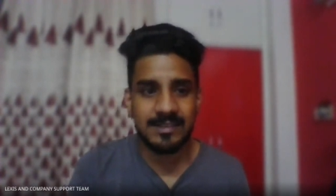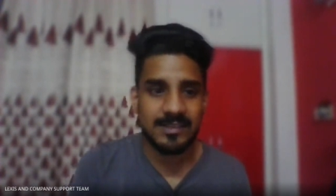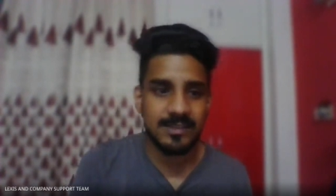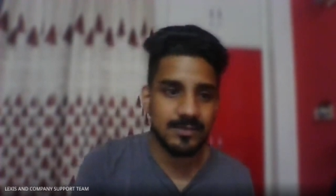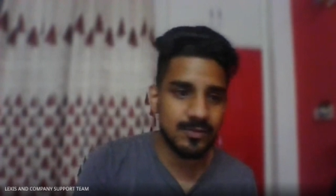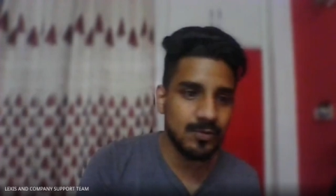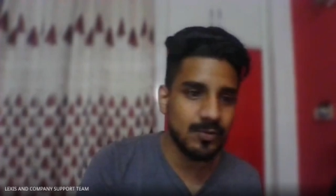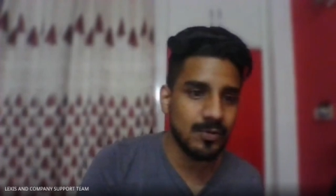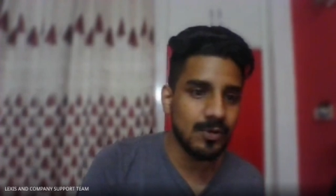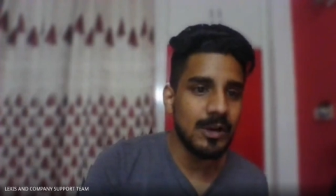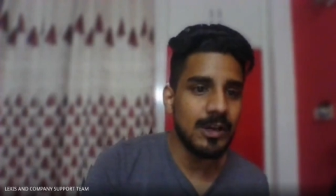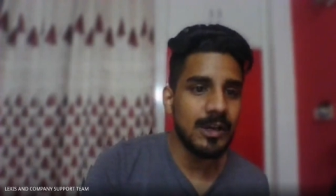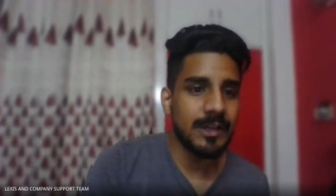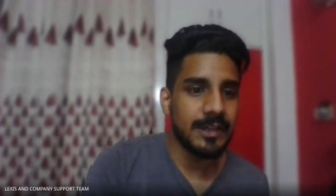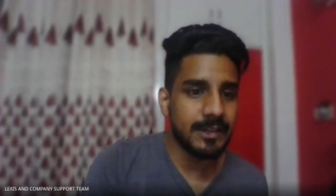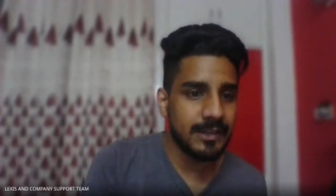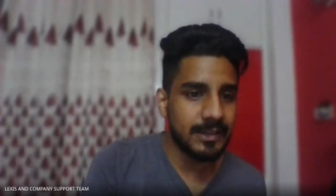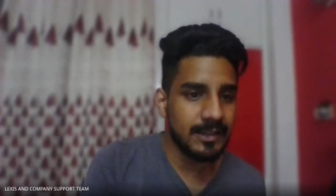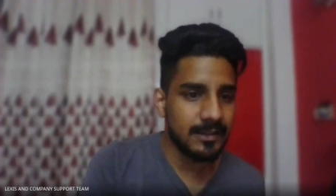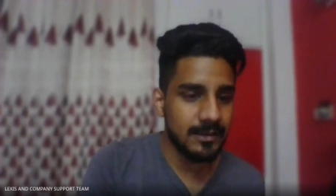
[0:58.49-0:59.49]
So
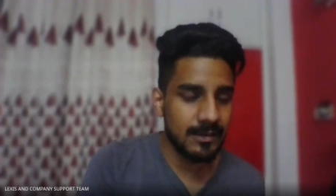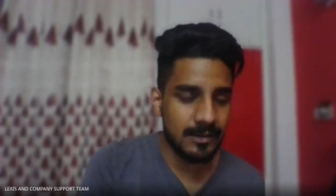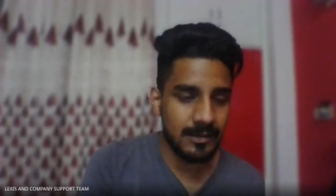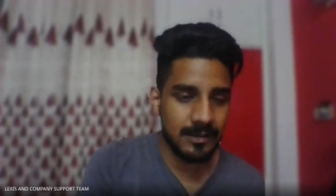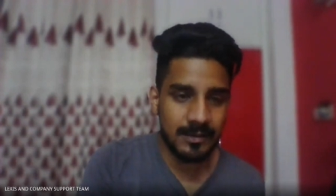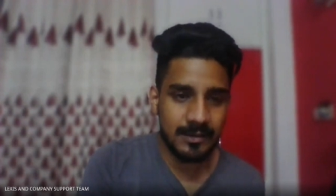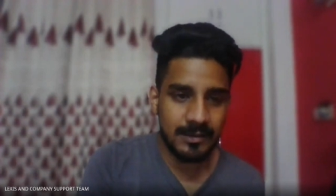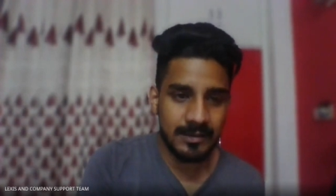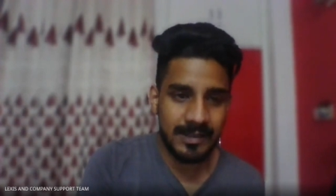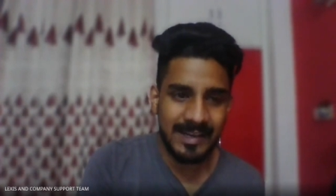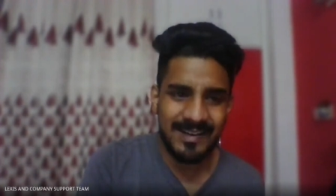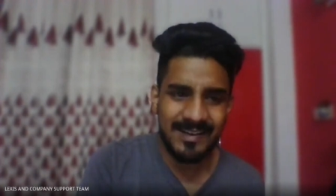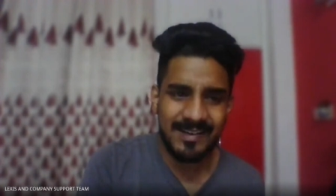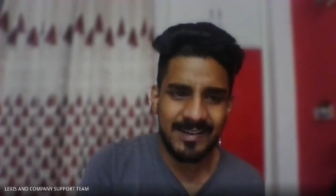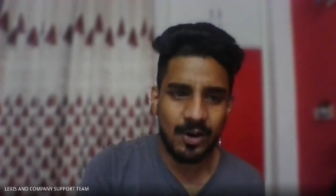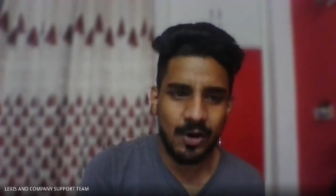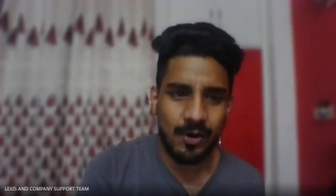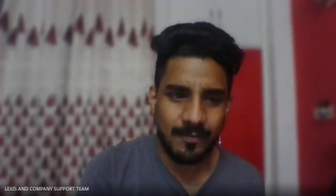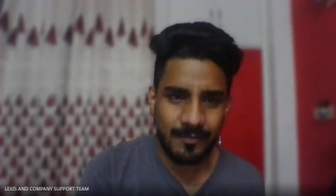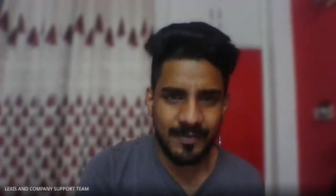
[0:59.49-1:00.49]
the
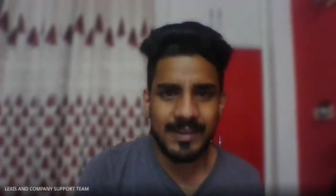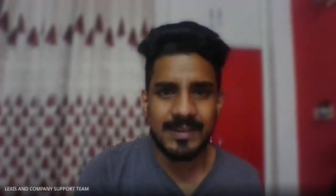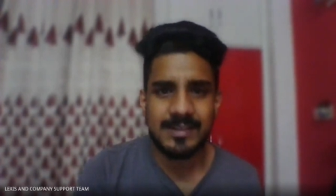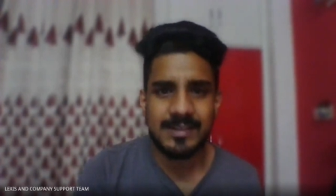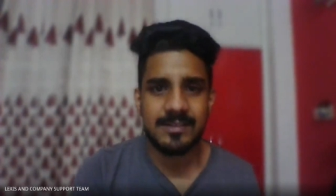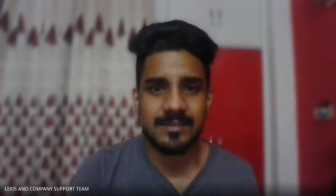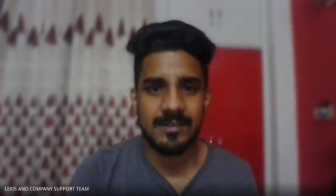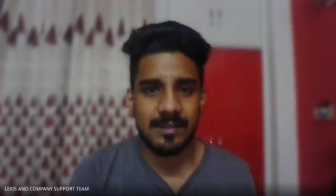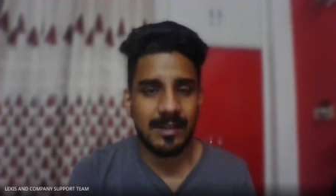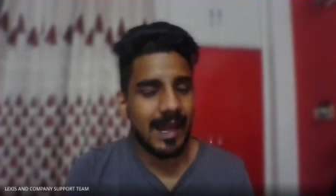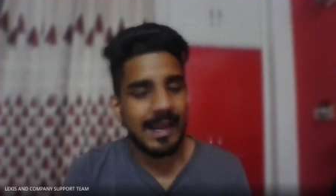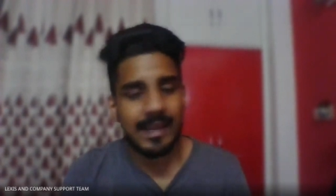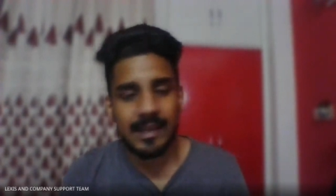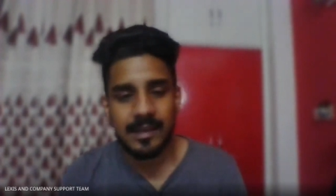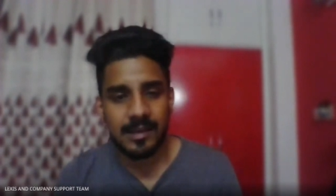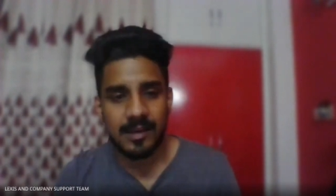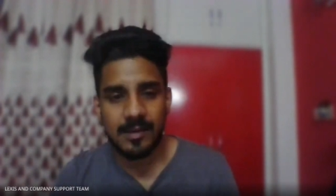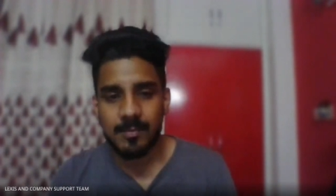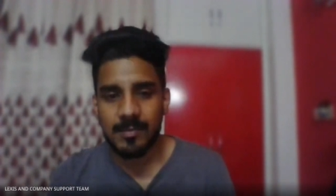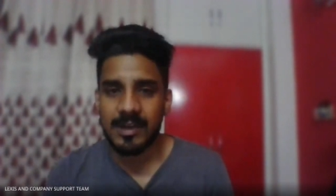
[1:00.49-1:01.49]
offense like
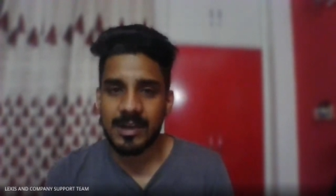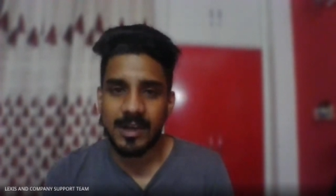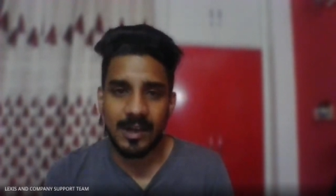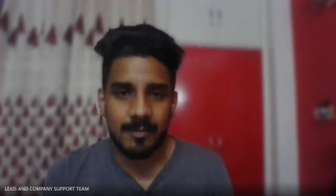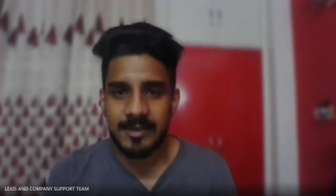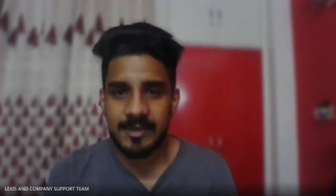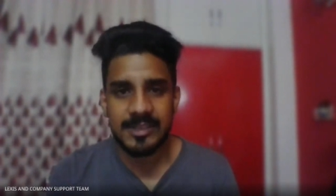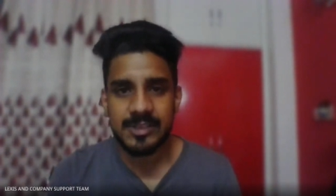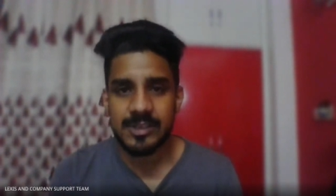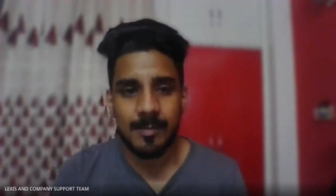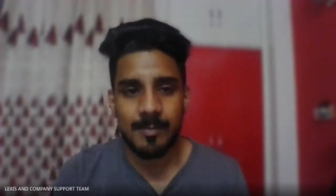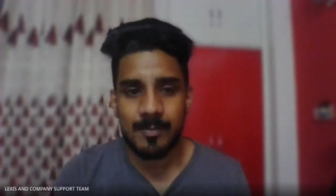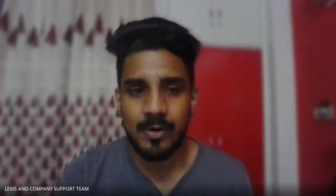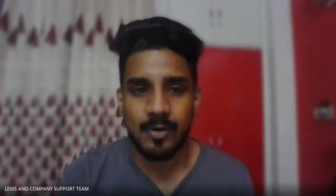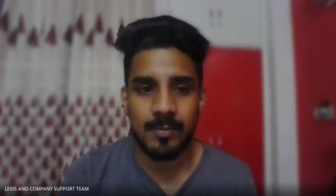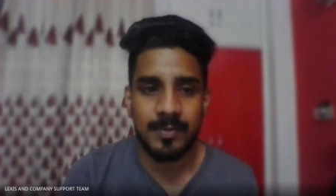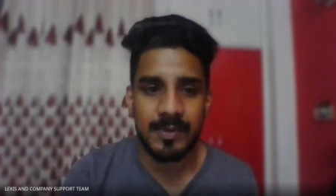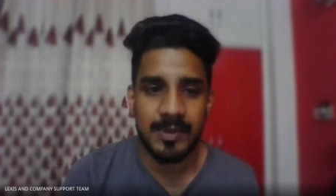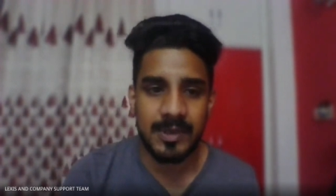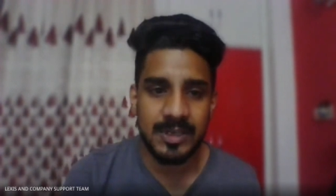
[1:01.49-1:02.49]
criminal
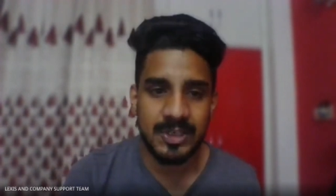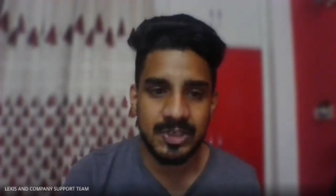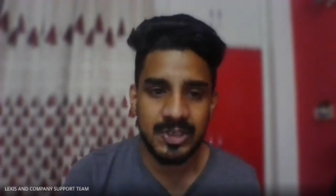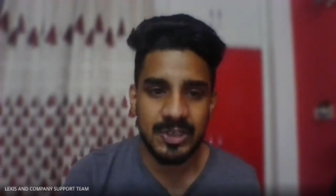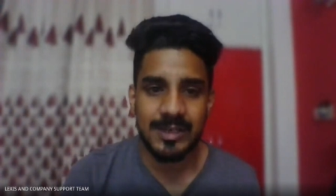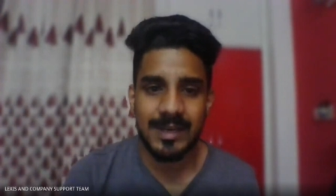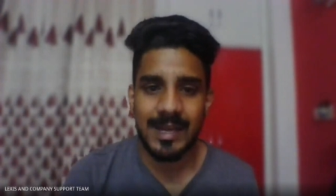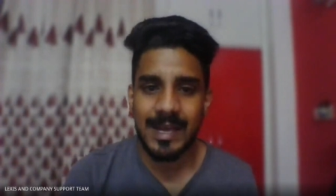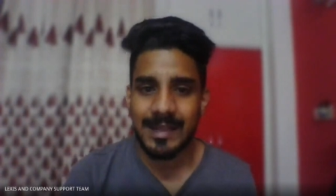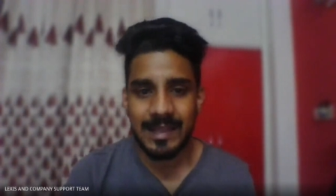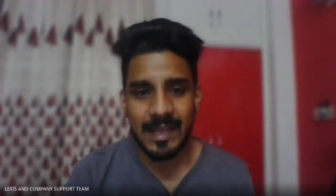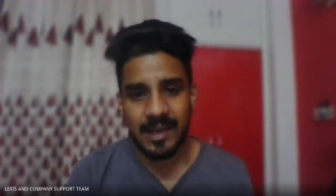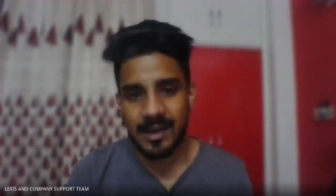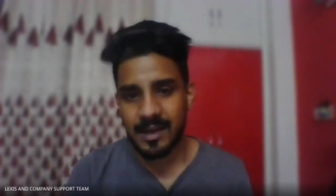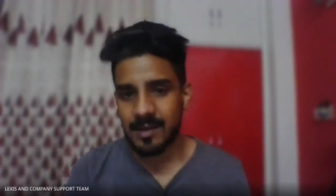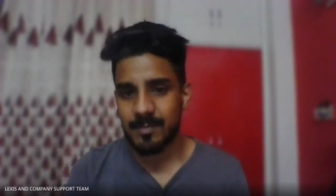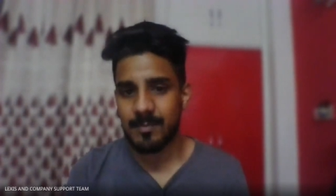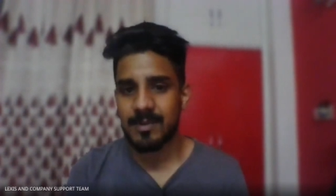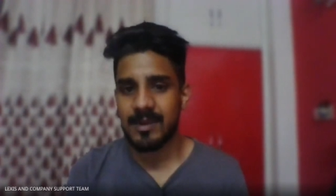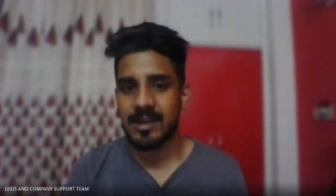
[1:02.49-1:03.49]
misappropriation and the
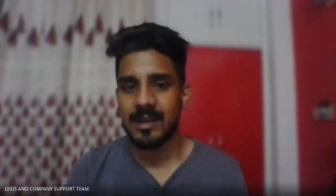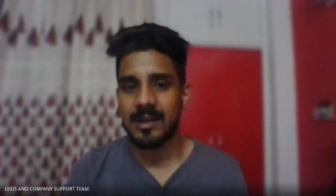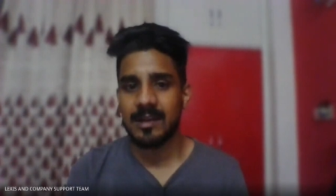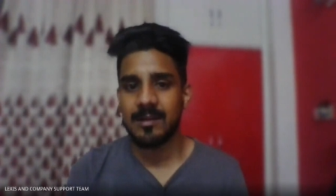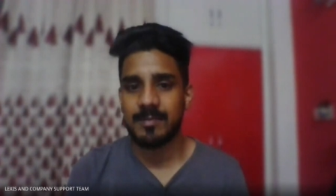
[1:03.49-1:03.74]
criminal